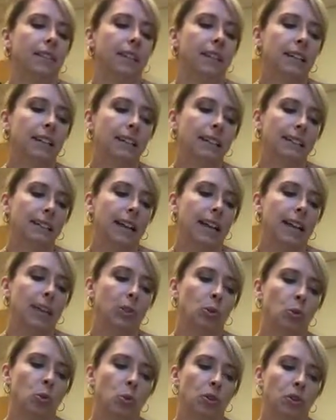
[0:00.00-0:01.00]
Then it
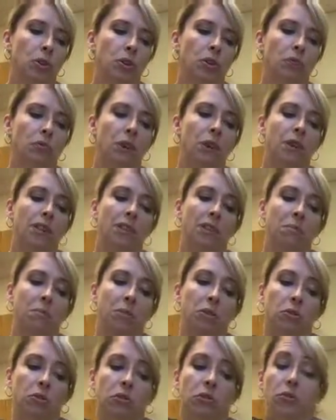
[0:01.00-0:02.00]
says order your rocks
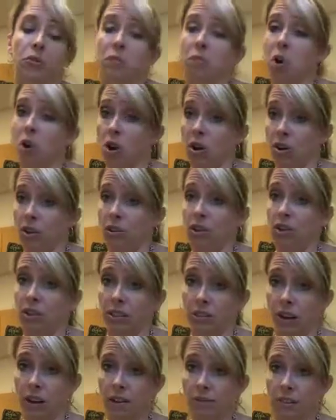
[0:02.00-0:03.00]
and minerals from
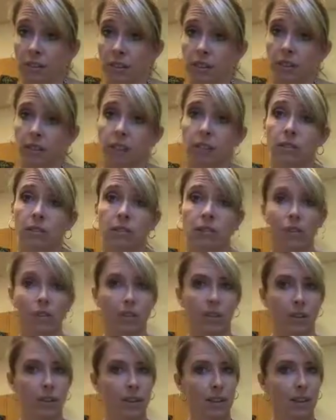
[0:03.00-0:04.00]
hardest to softest.
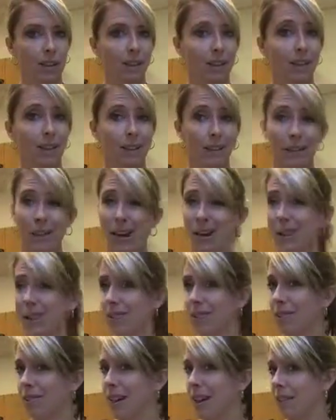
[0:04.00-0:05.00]
So then they
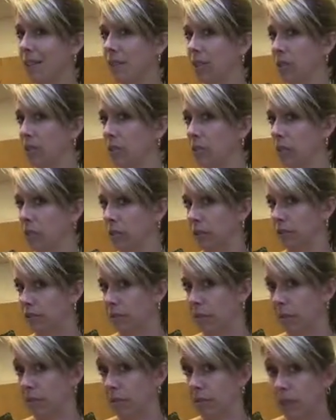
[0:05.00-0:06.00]
may either have to do a
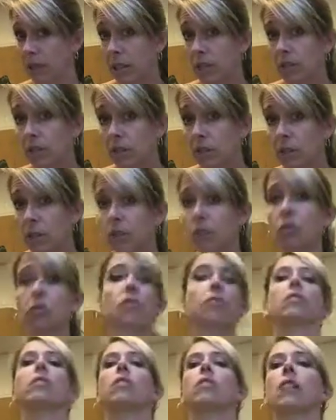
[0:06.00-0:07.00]
little bit of
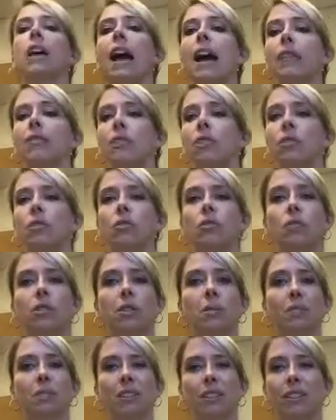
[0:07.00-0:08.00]
research, or they're going to have to do
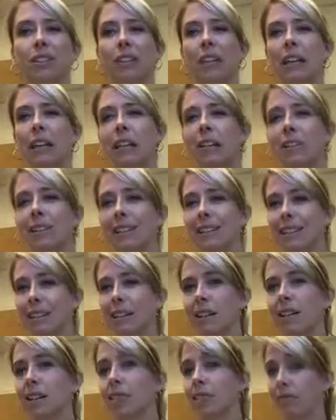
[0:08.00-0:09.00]
some looking and
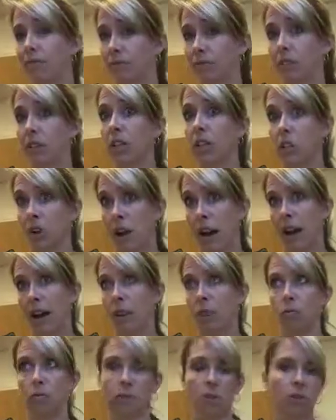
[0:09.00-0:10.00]
digging to figure
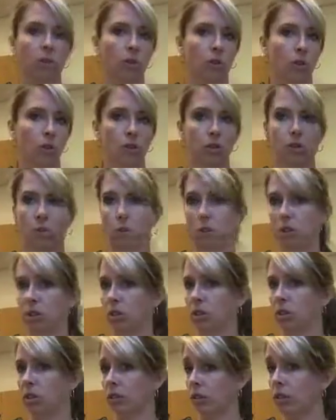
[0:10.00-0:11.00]
out which is hardest,
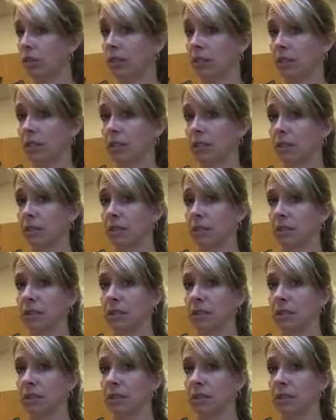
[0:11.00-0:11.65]
which is softest.